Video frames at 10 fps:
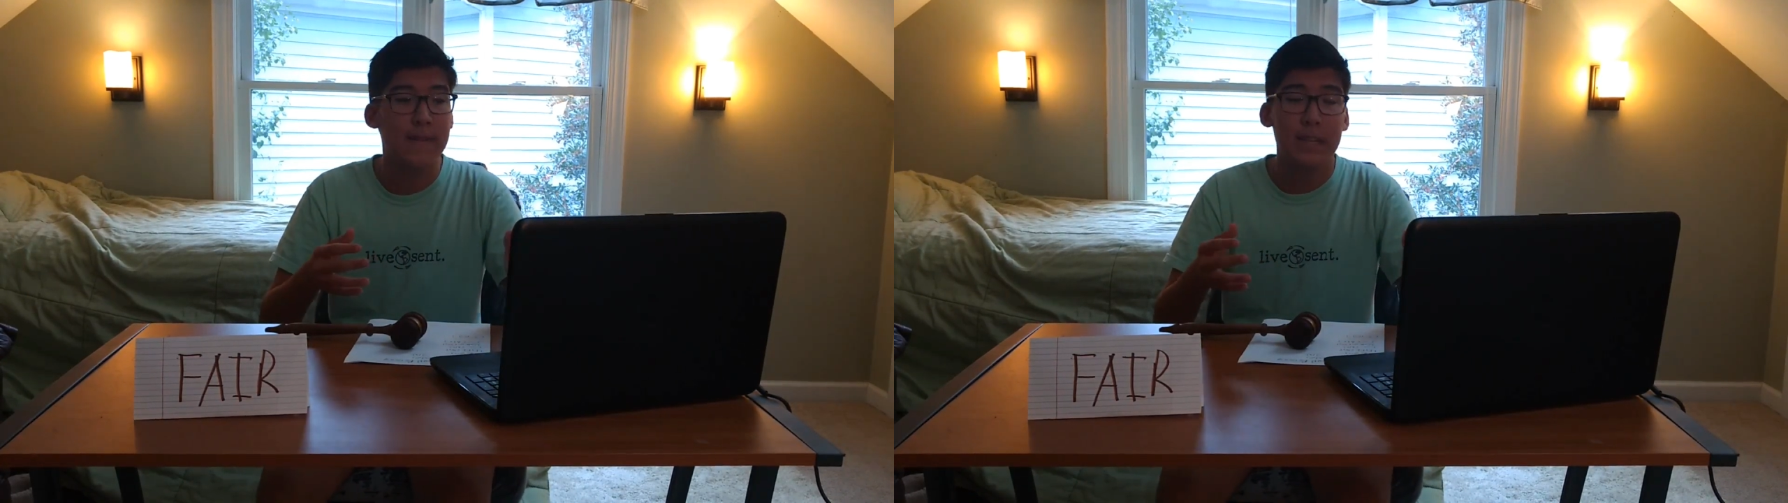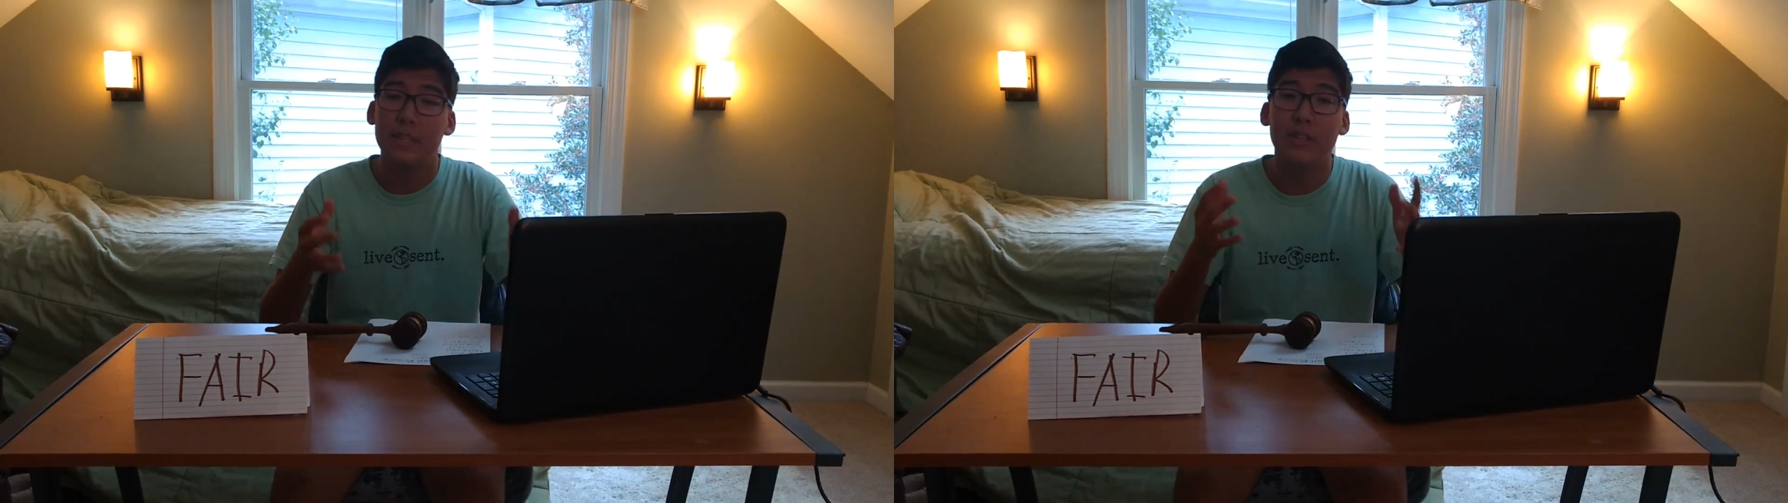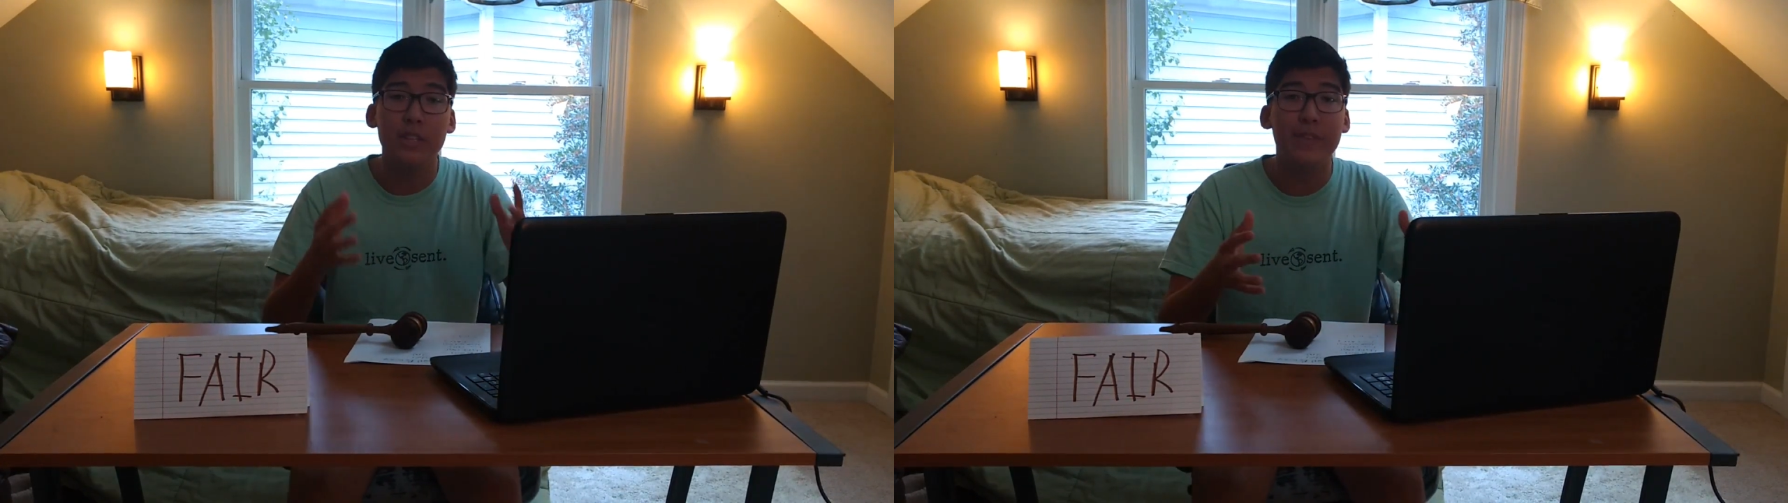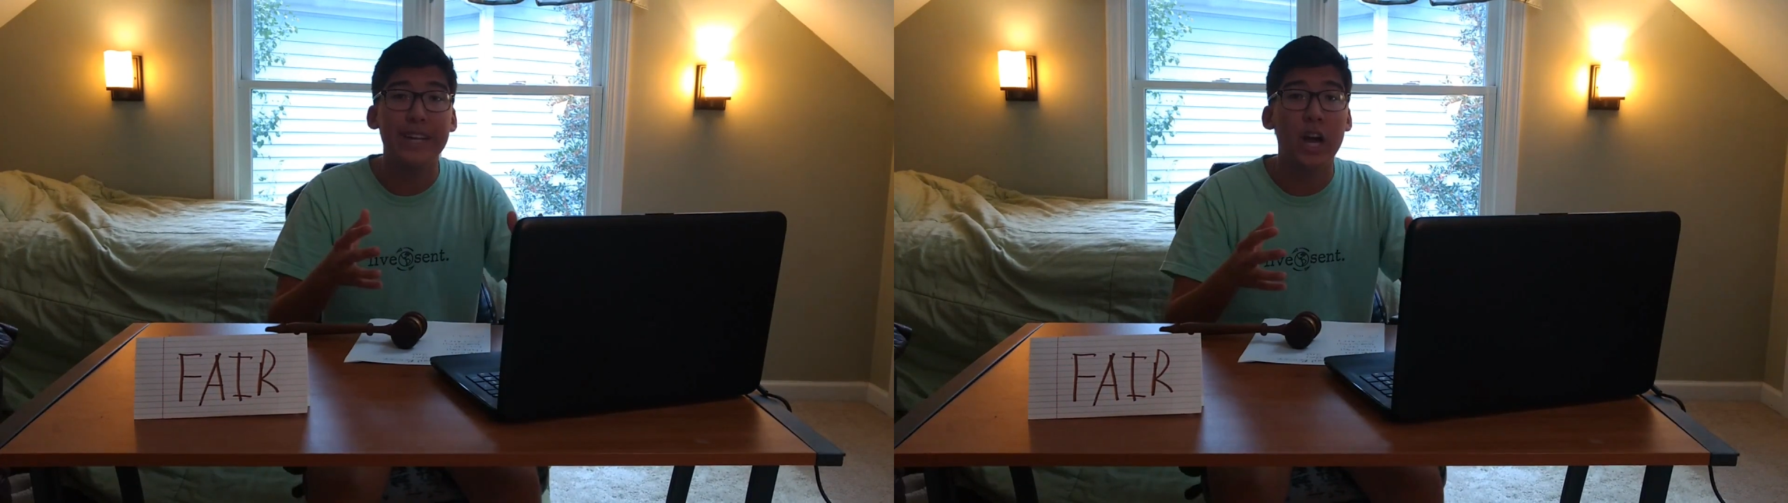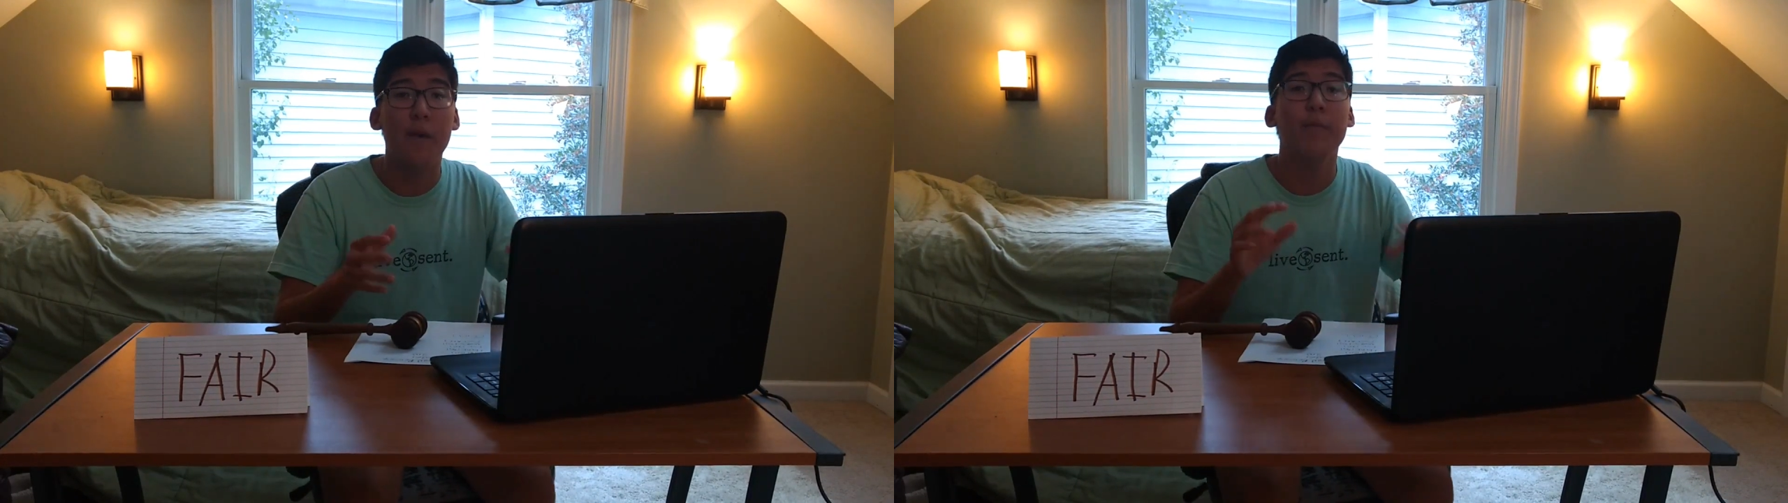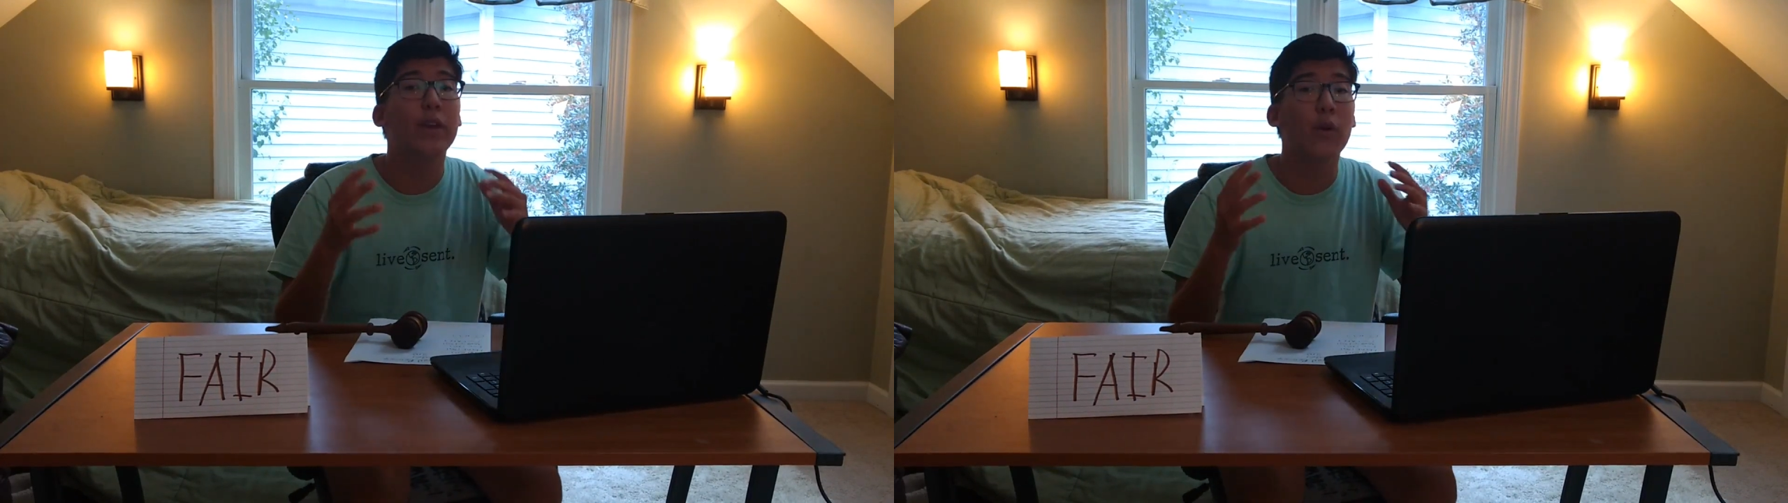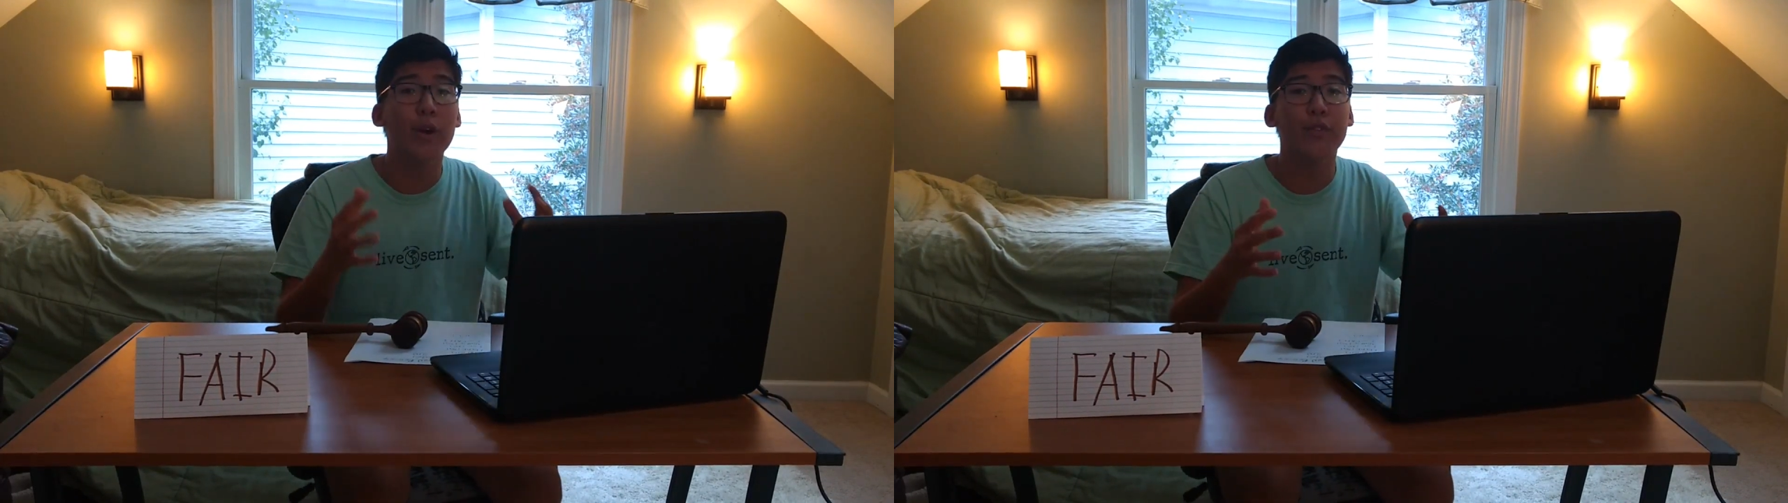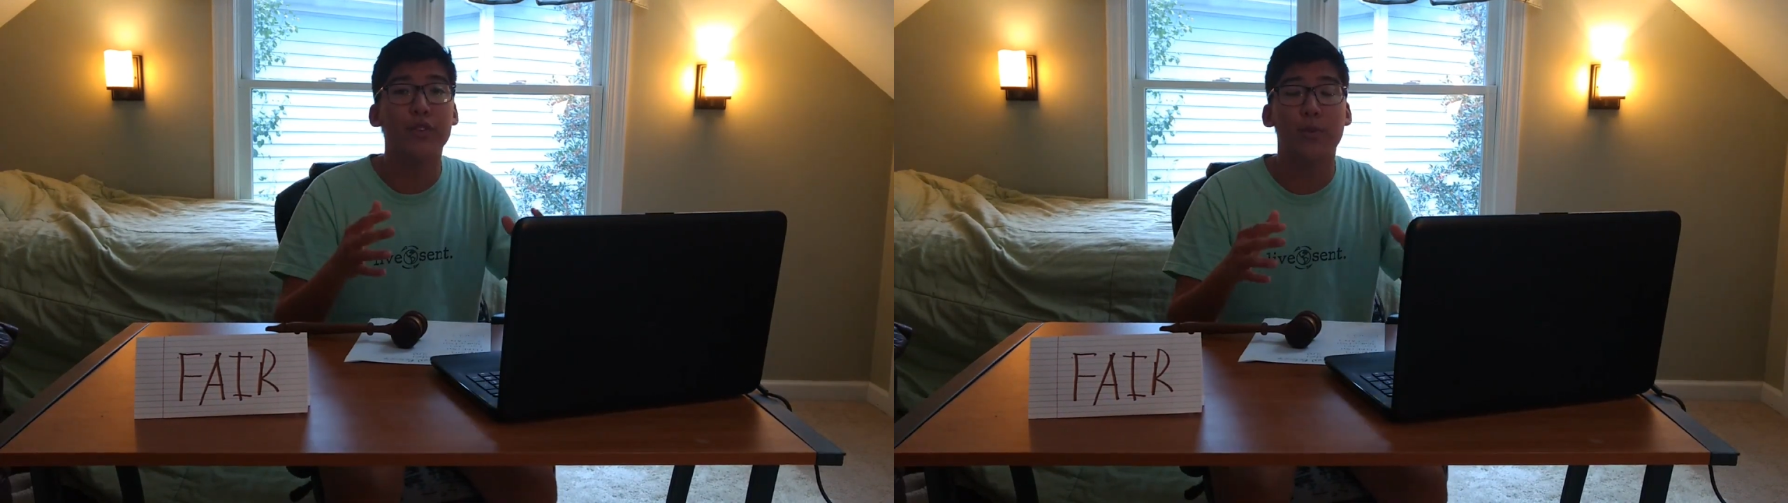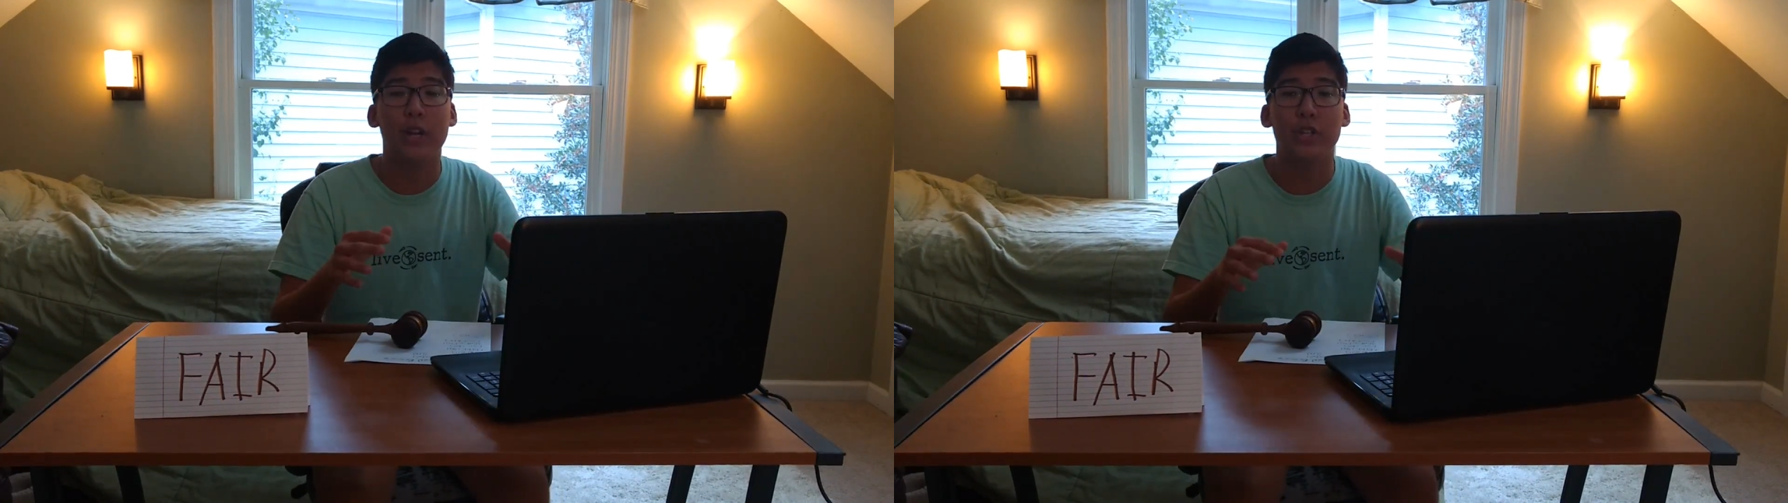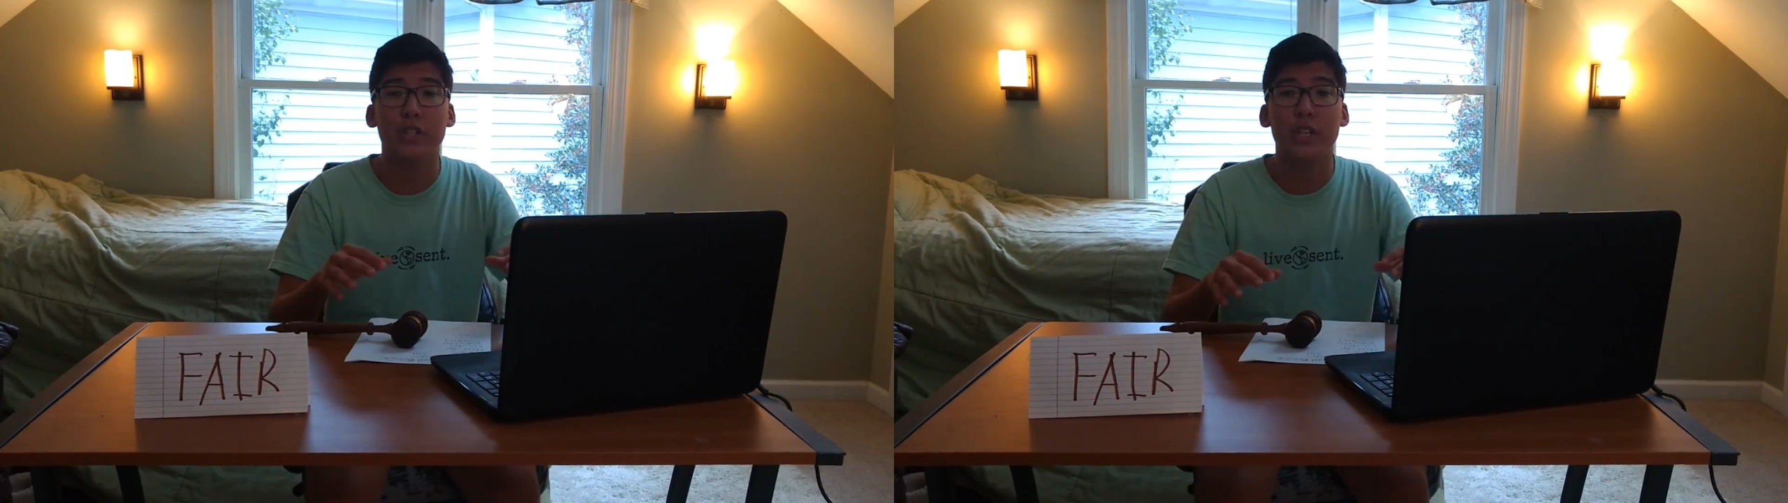So in this video, I'm going to be going over those
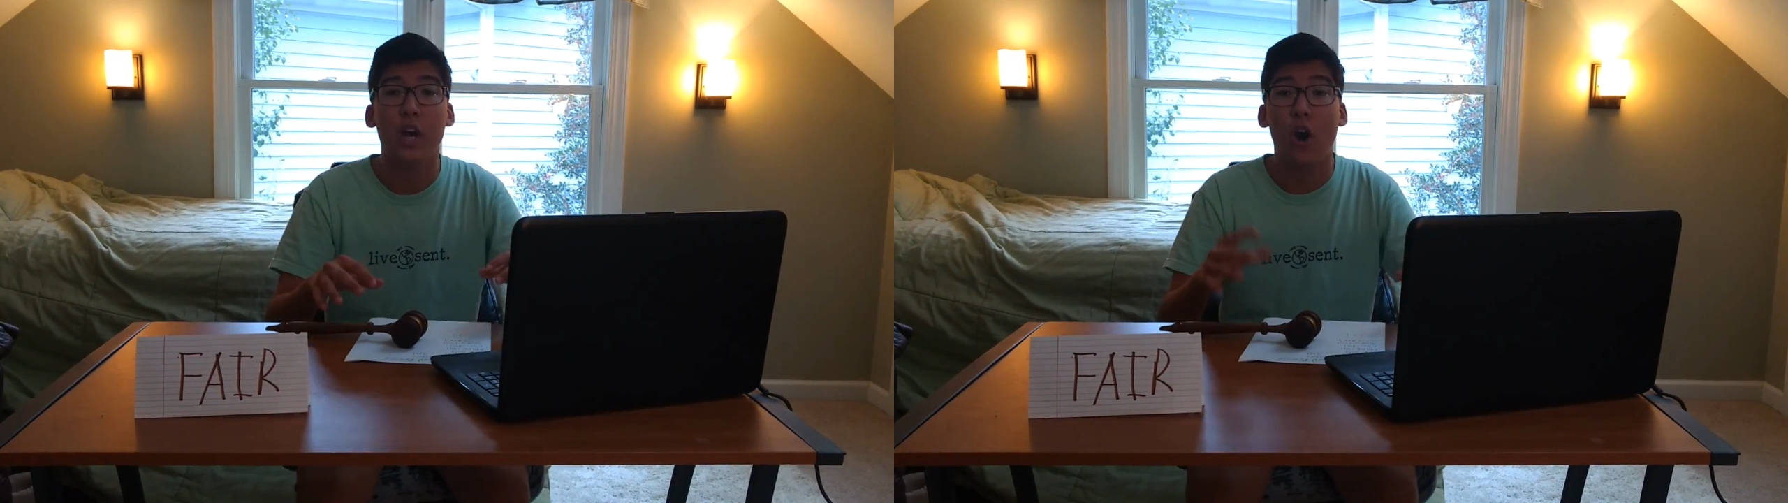questions.